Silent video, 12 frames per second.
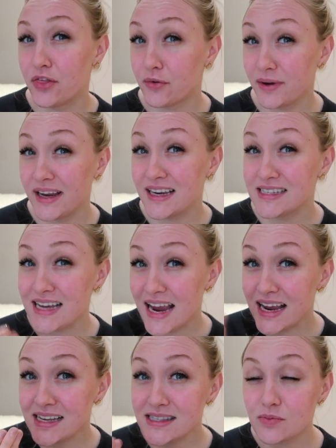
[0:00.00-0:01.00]
3
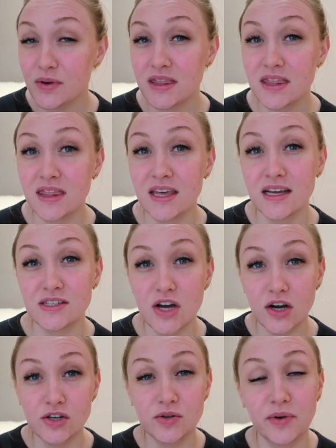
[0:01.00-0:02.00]
days with the
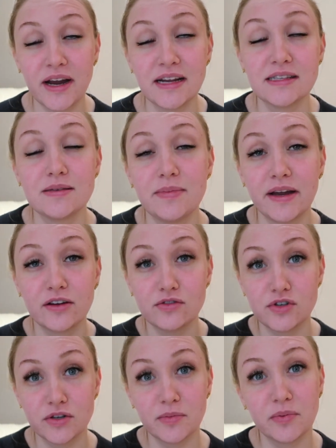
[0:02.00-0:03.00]
Dr. Brandt's
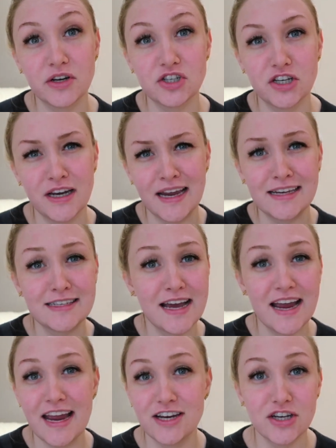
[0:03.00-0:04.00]
Microdermabrasion
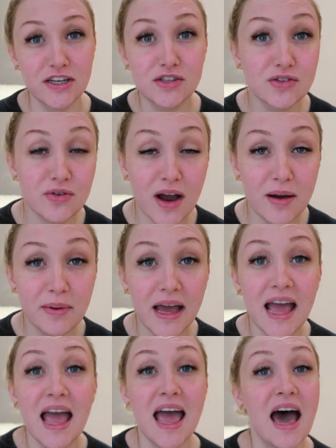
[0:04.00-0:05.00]
Anti-Aging Scrub.
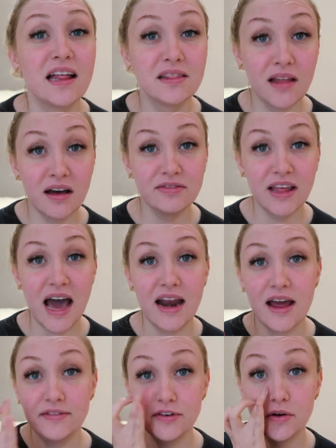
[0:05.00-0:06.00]
Love
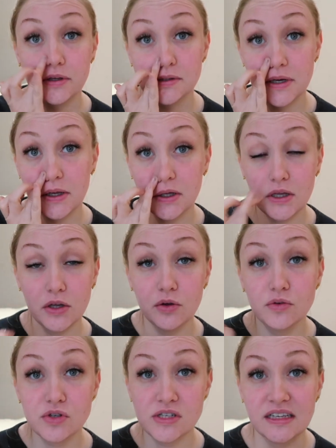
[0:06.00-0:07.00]
that. I've noticed a
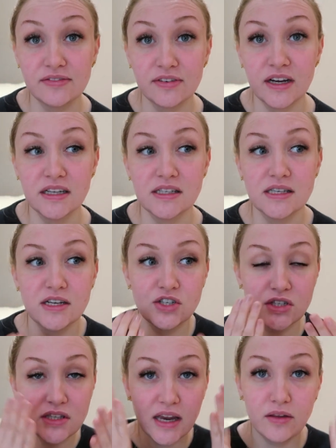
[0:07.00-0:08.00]
huge difference in
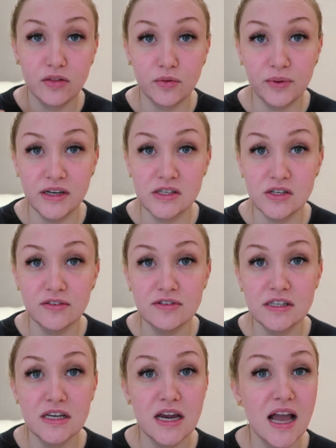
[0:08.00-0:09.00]
just like the
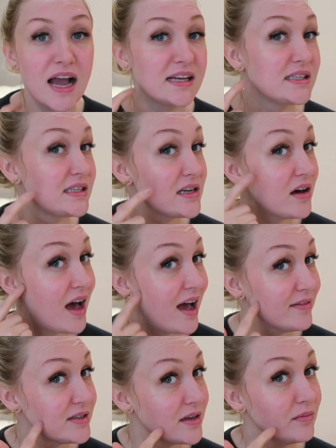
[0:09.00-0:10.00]
resurfacing. I still
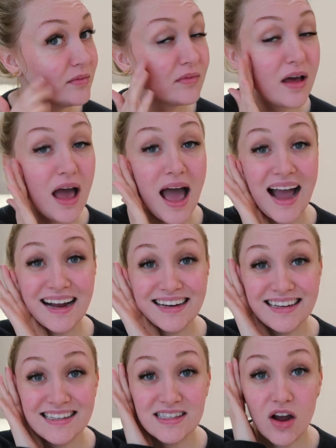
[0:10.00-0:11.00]
have some
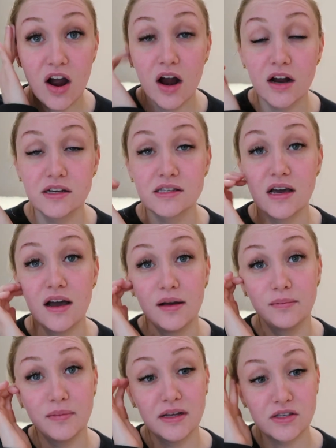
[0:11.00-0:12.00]
acne scars,
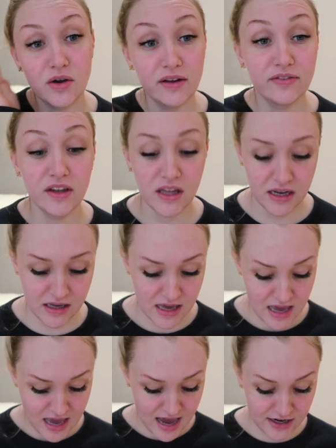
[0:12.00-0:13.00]
and so I feel like
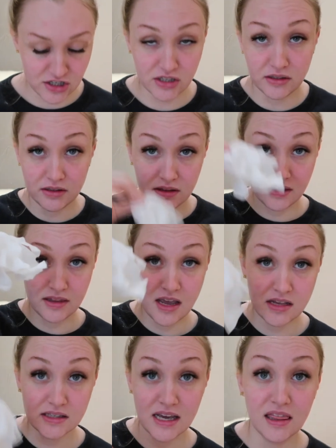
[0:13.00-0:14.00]
actually
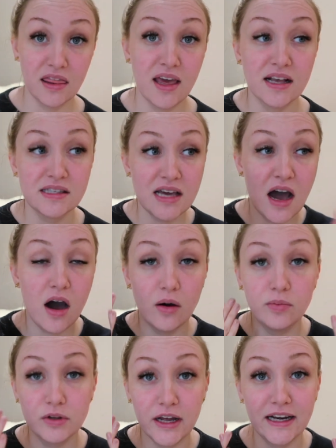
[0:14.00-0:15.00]
things like this
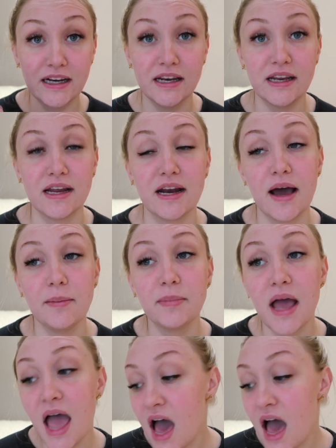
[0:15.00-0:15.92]
help lighten it up.